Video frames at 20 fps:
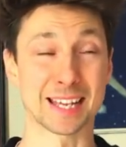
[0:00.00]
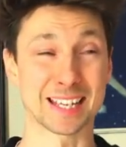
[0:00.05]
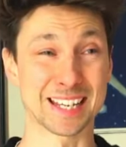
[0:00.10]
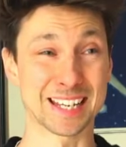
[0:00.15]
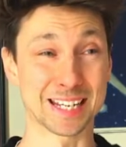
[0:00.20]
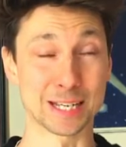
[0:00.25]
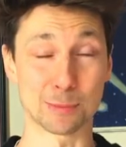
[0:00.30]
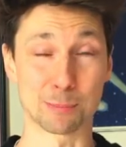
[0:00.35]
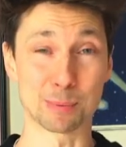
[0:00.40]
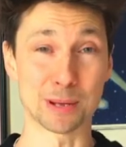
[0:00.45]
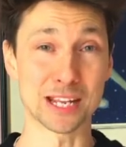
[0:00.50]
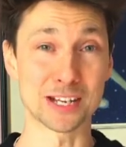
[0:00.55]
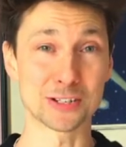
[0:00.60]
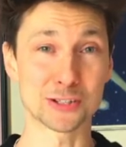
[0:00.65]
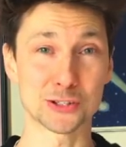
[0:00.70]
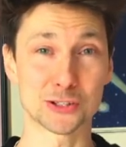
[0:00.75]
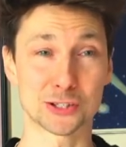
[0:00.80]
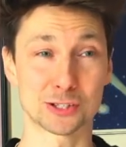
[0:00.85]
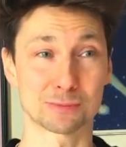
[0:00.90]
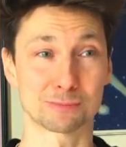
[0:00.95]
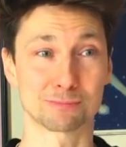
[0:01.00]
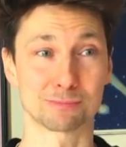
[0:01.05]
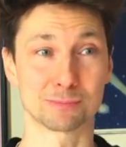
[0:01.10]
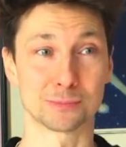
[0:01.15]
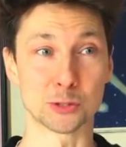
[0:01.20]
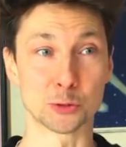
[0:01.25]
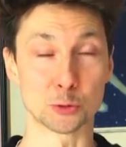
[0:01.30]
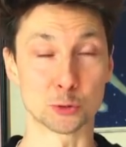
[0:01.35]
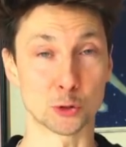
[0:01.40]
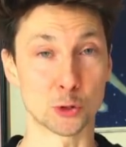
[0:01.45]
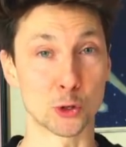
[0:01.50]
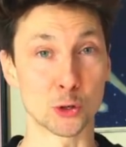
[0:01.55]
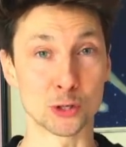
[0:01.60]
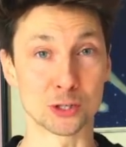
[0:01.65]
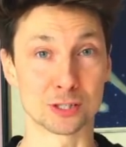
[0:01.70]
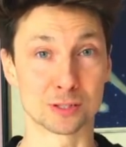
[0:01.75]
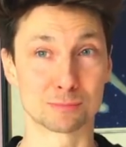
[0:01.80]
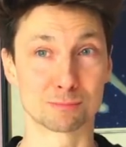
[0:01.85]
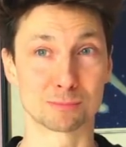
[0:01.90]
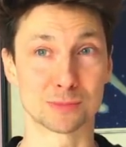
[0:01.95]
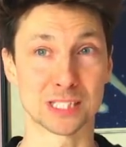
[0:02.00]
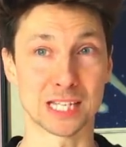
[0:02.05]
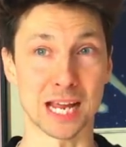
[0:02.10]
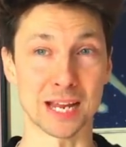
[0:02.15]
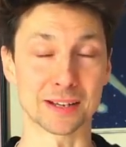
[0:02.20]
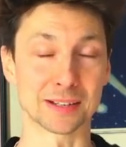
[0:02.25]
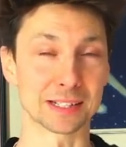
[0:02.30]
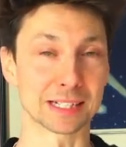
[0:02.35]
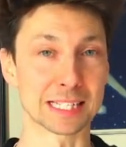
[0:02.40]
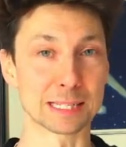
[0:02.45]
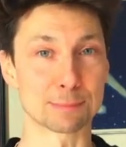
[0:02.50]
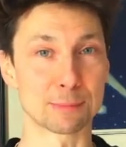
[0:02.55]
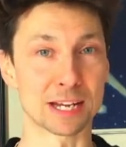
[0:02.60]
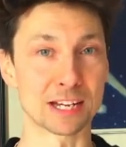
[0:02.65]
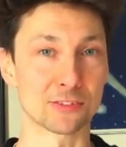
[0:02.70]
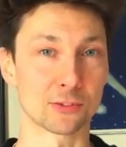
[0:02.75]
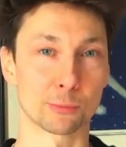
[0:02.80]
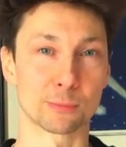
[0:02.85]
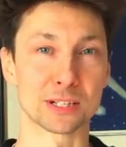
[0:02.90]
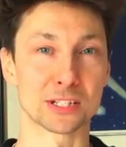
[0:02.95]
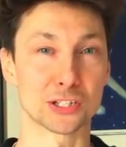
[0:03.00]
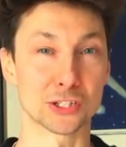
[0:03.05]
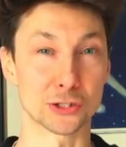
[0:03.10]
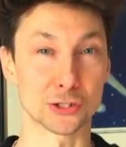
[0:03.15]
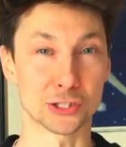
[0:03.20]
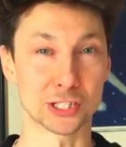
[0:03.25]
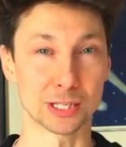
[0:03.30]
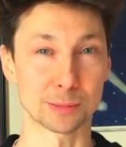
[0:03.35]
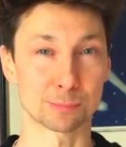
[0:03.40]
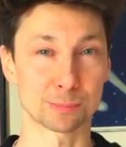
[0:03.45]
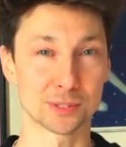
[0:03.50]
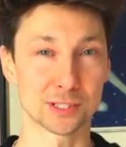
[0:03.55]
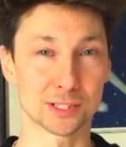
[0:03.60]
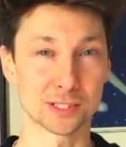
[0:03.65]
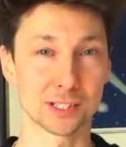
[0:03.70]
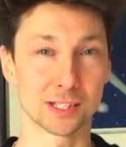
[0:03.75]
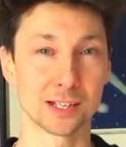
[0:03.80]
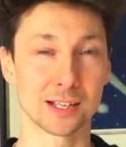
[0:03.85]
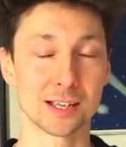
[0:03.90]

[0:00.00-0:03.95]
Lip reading: In a pinch, you could technically make them into chips.